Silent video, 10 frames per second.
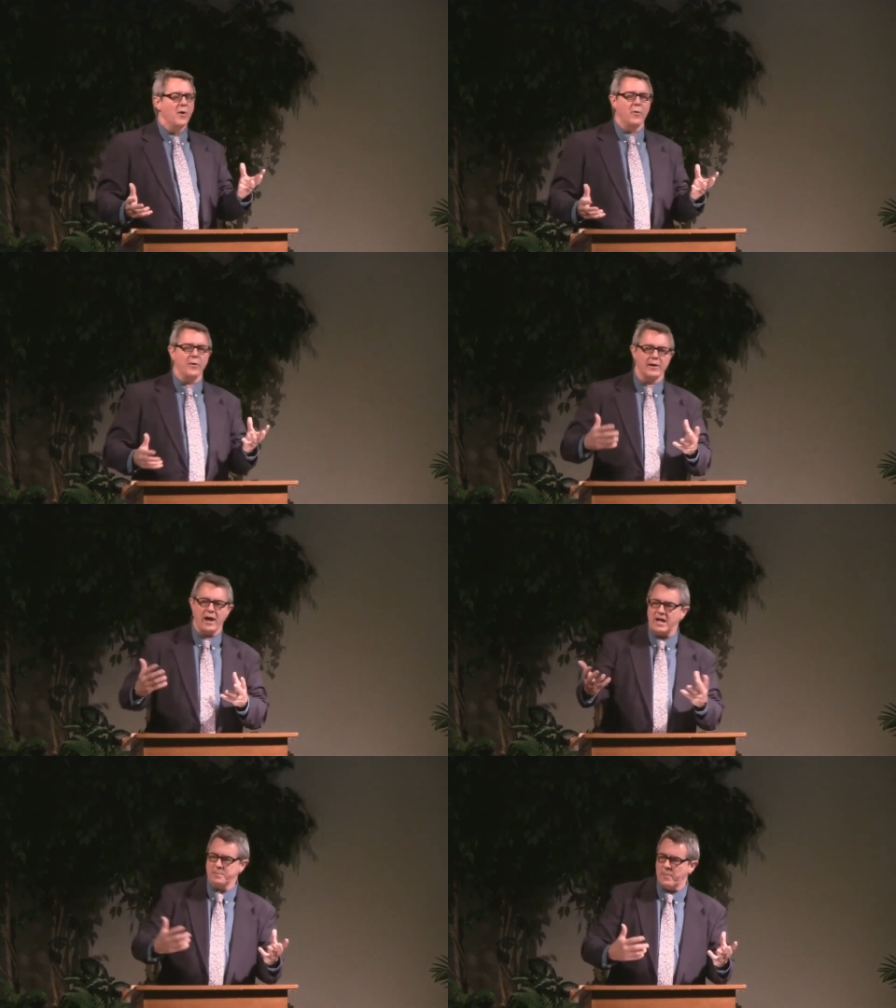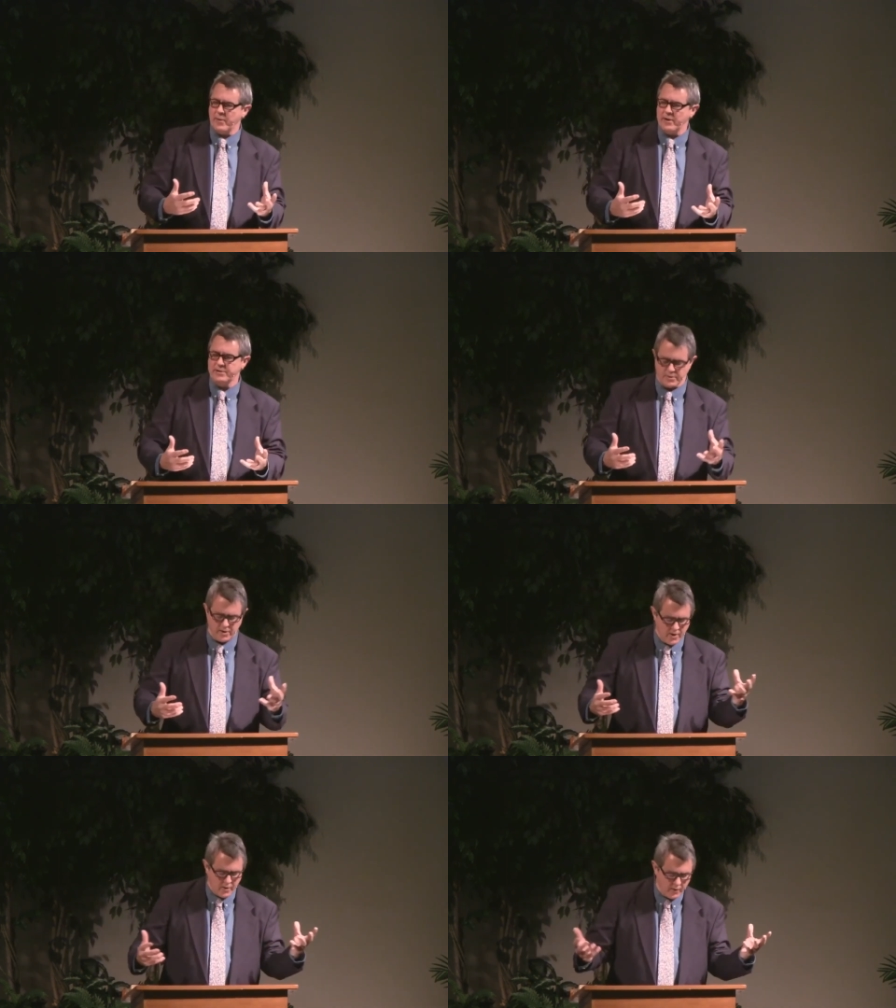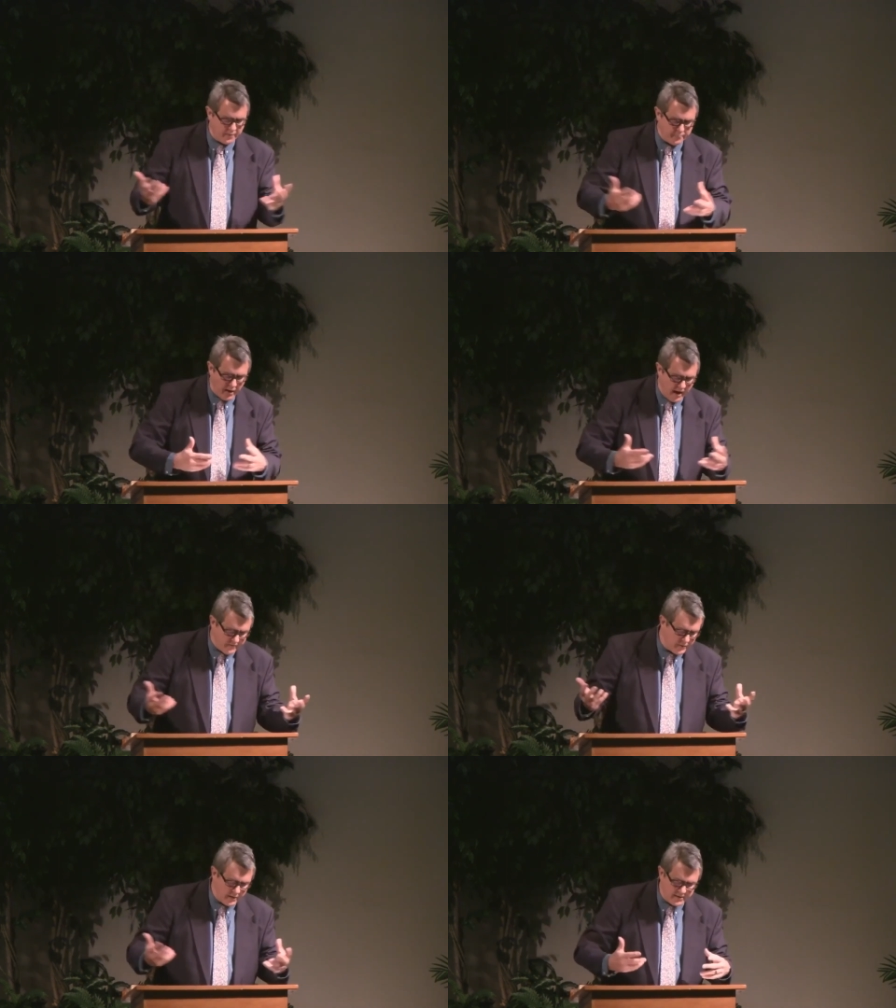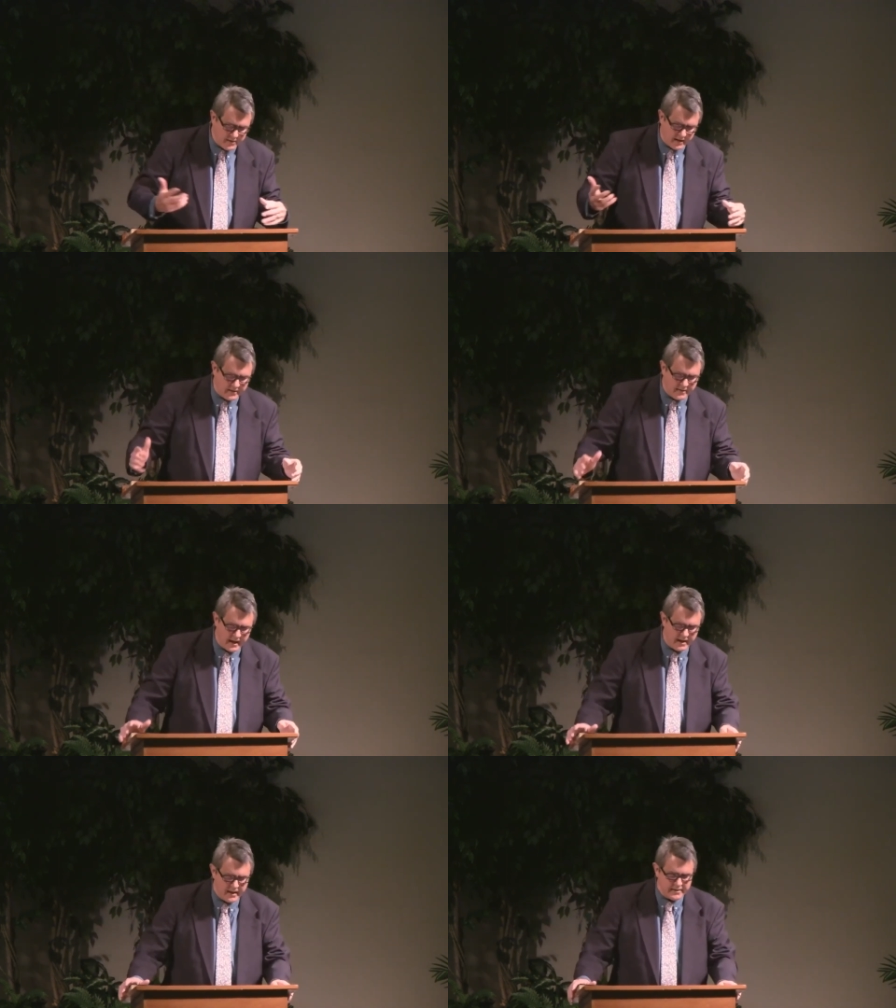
or a gospel preacher or a prophet or anything like that.